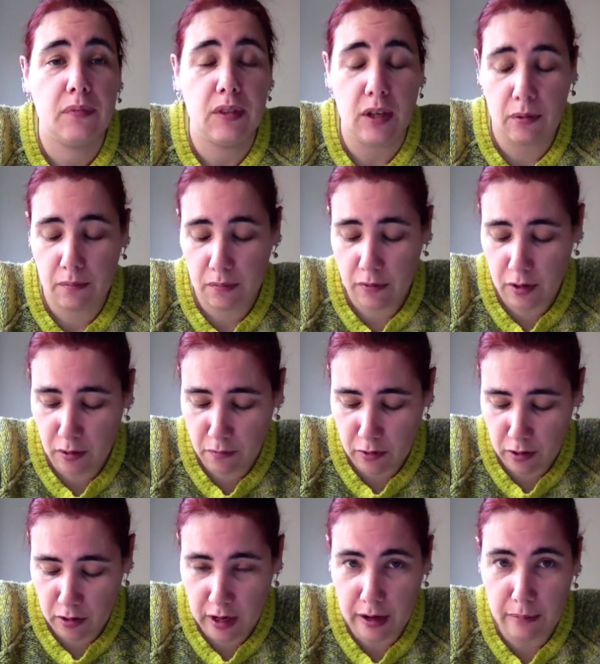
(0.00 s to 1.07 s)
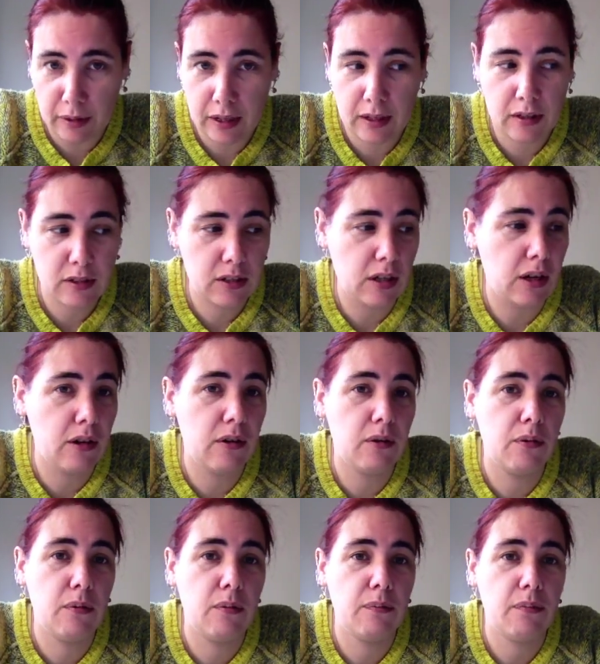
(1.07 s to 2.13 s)
nope, not happening. So
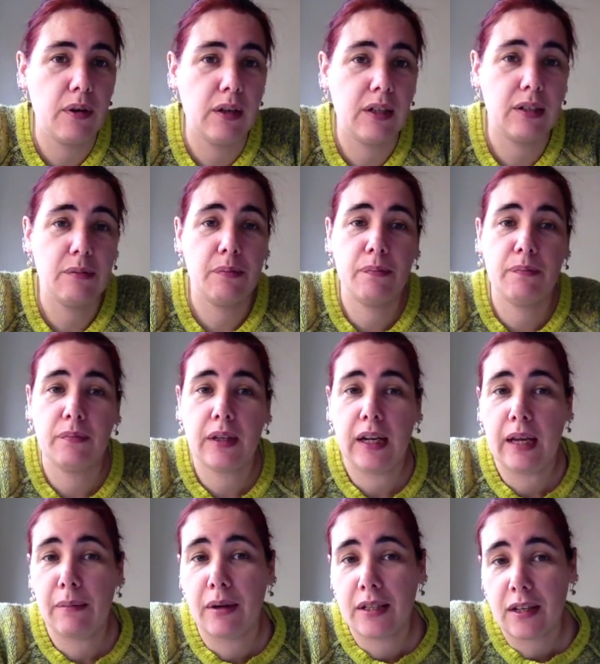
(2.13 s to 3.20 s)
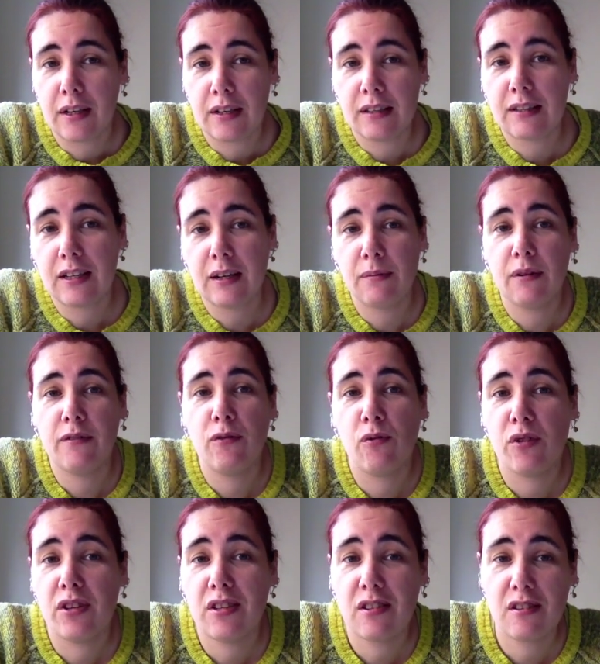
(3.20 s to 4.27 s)
I'm going to clear my dining table of
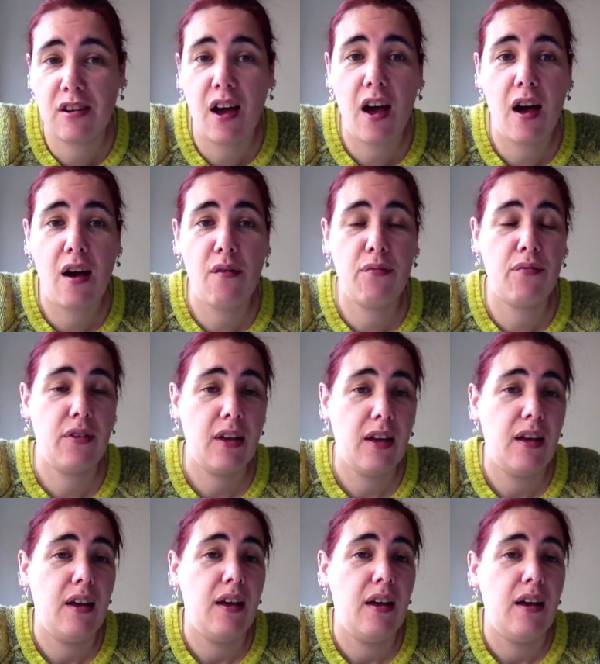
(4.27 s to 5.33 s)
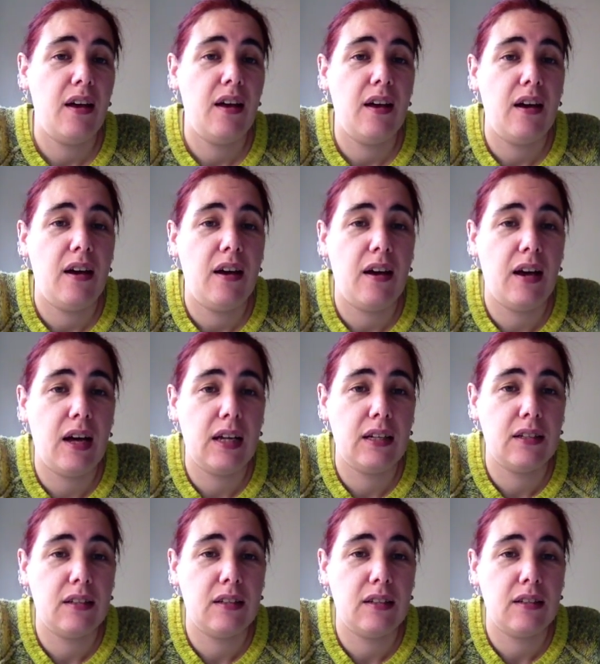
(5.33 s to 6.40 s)
all the stuff
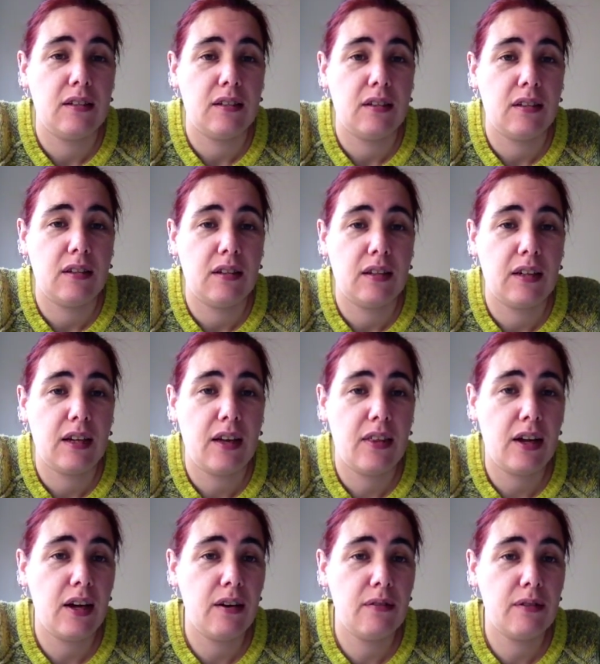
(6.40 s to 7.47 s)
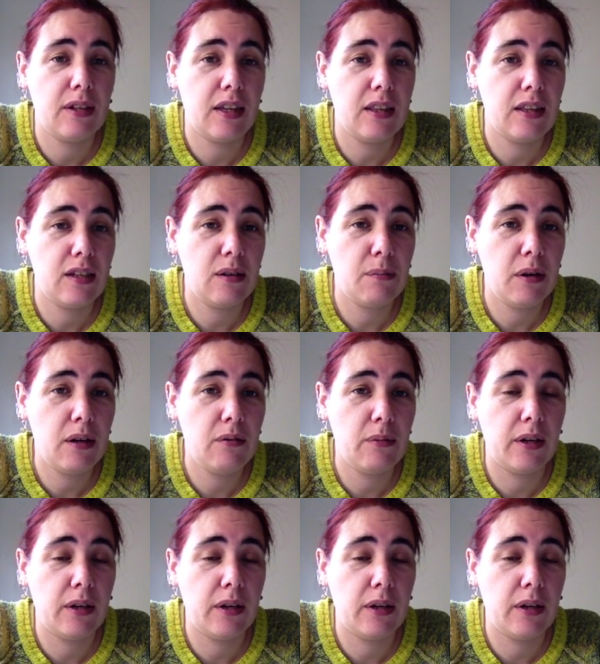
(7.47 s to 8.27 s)
and get this upload.